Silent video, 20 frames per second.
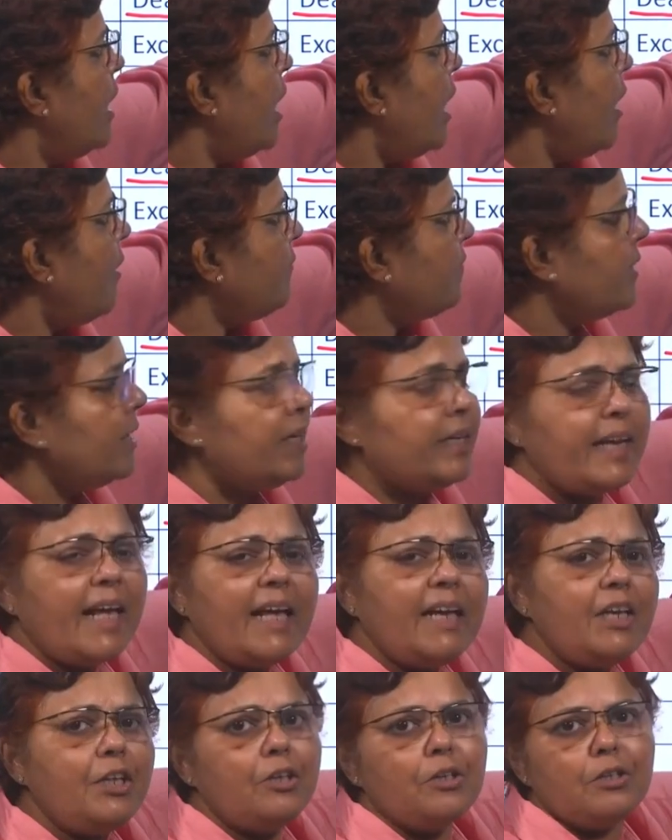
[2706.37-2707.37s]
After
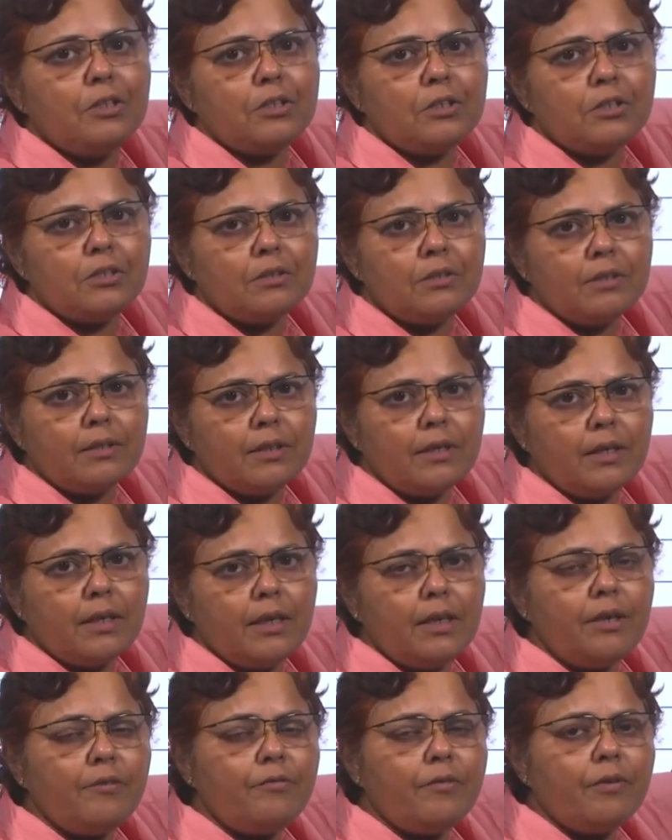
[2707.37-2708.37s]
10 years,
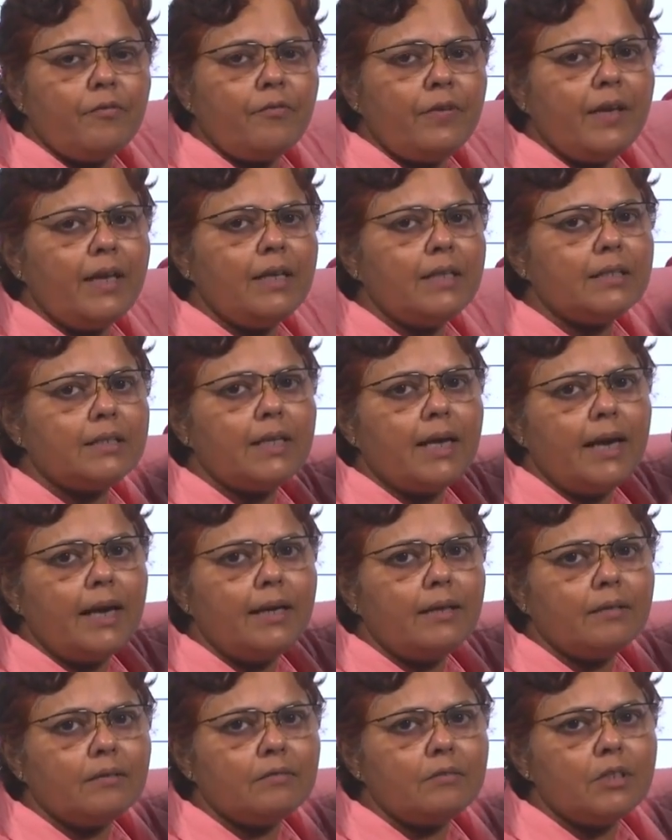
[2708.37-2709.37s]
he feels
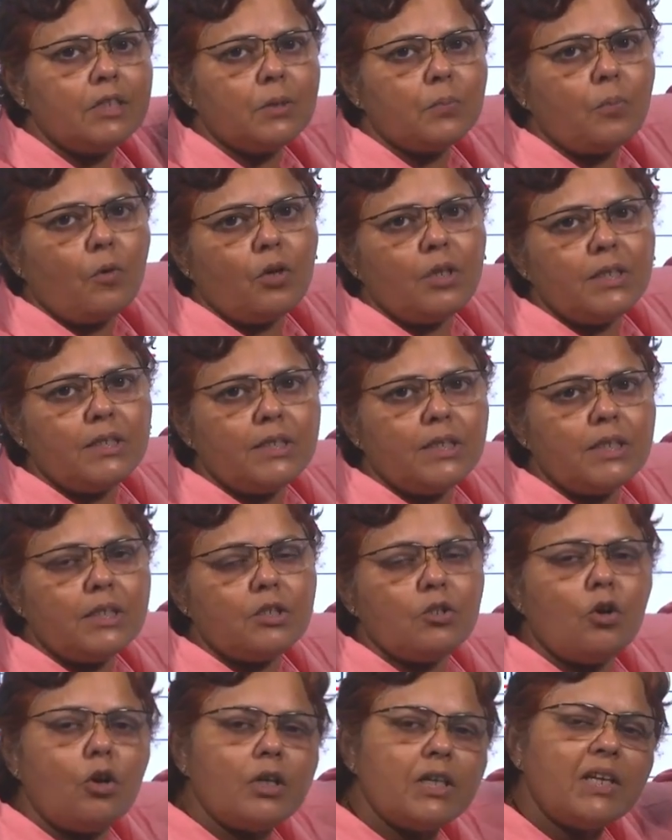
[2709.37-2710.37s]
that this policy is
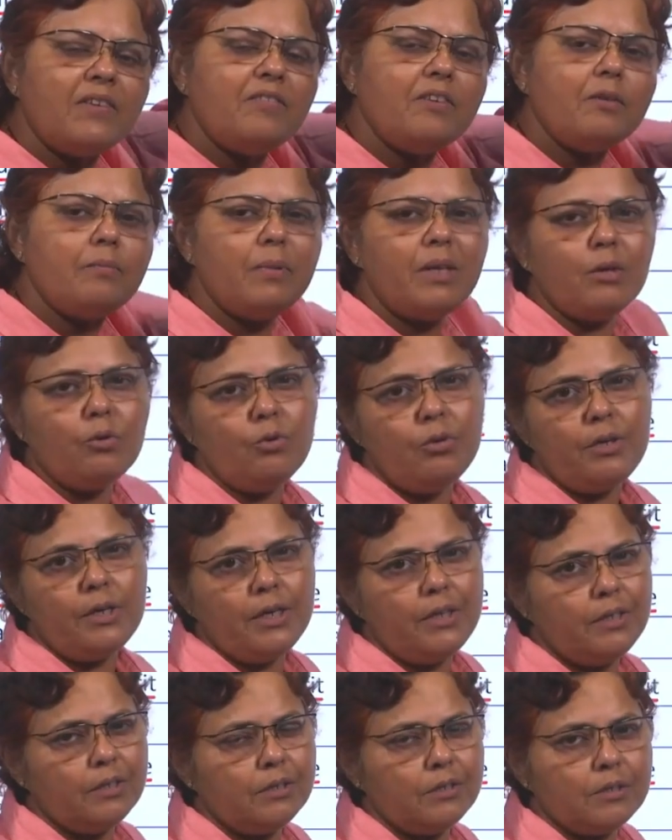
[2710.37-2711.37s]
not giving me good
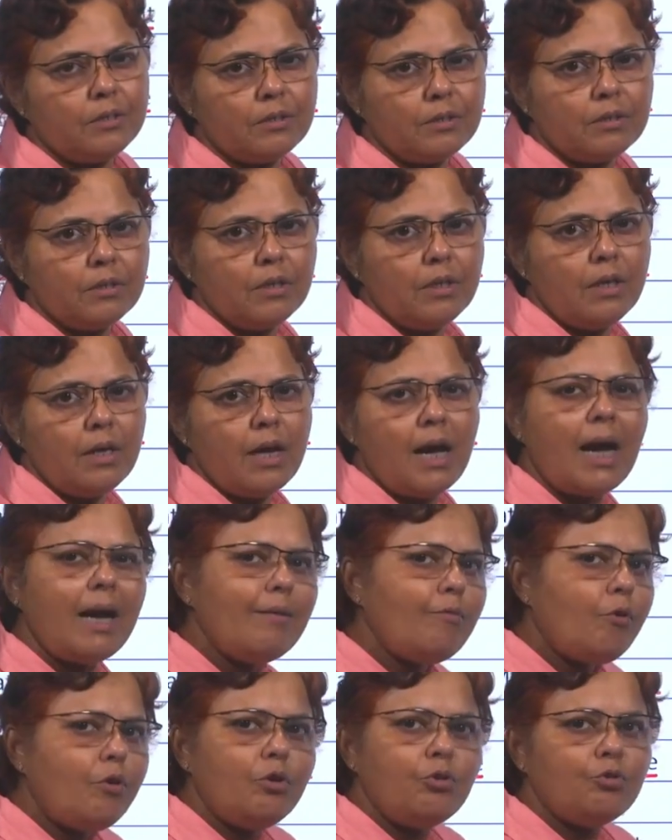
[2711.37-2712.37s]
returns. I
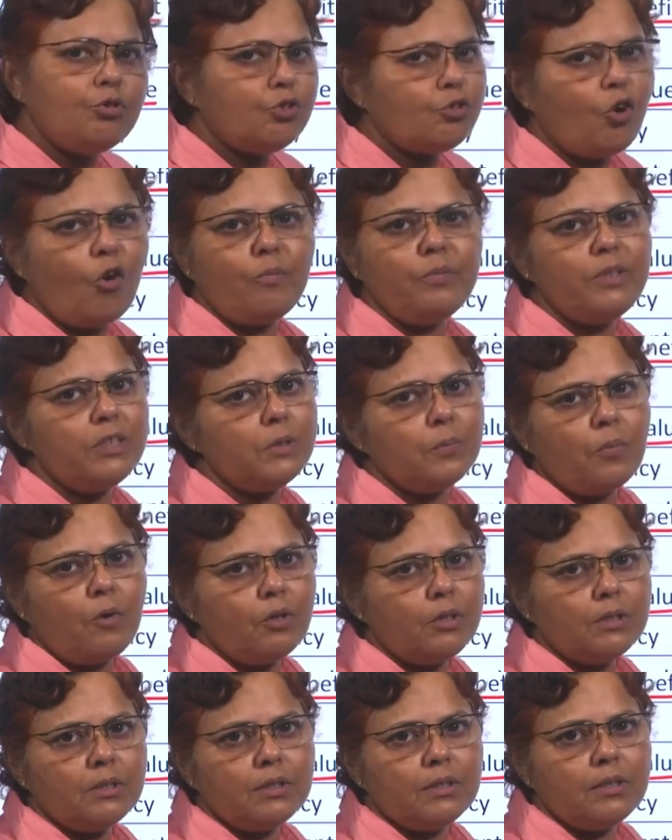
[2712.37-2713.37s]
want to stop this
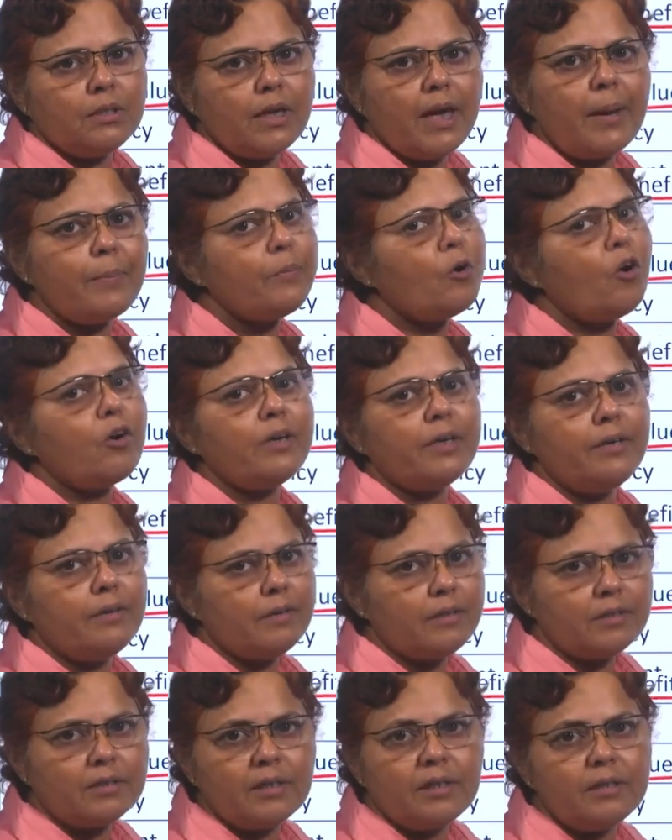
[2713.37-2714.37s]
policy. I am not
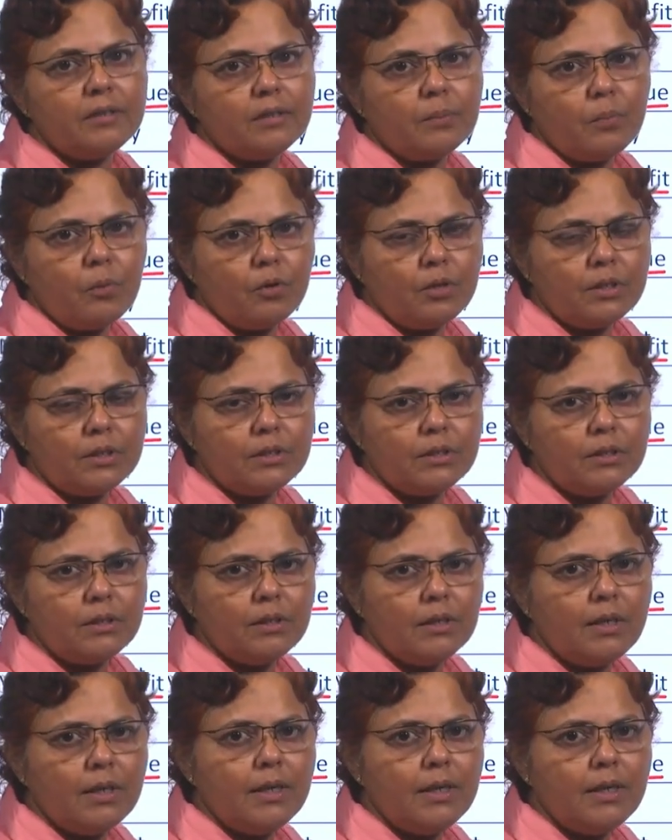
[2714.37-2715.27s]
interested in the policy.